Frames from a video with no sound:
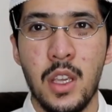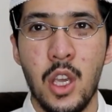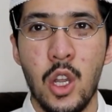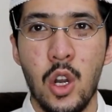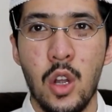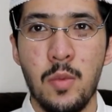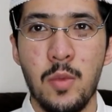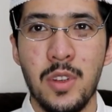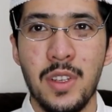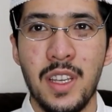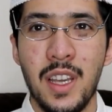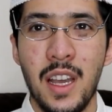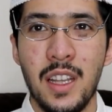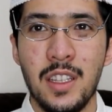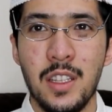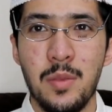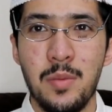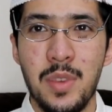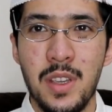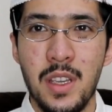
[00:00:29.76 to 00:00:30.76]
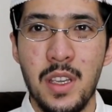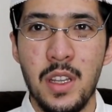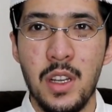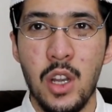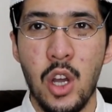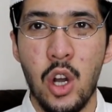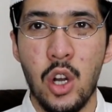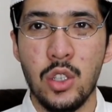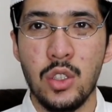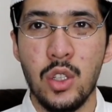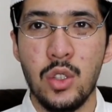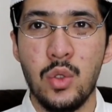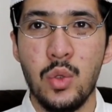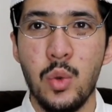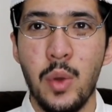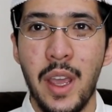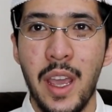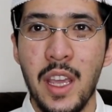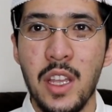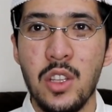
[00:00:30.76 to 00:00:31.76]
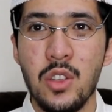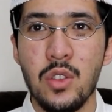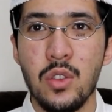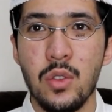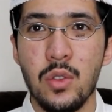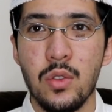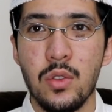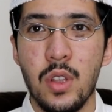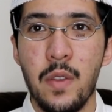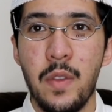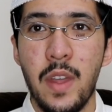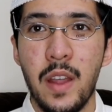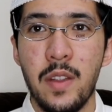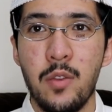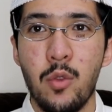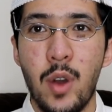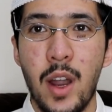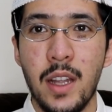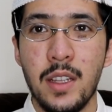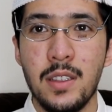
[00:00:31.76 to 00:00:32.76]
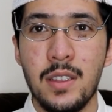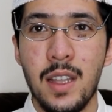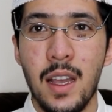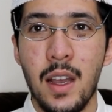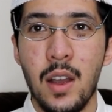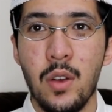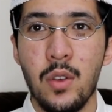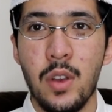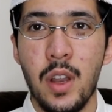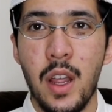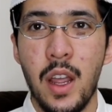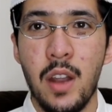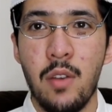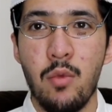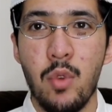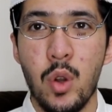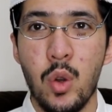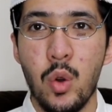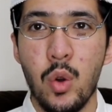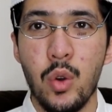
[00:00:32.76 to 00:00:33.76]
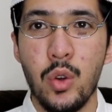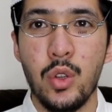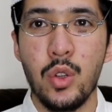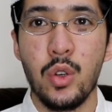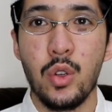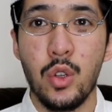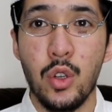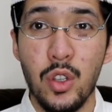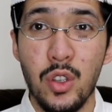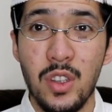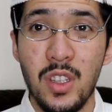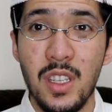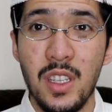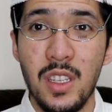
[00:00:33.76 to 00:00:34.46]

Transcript: Kiraman Katibin are the two angels that write down and record your good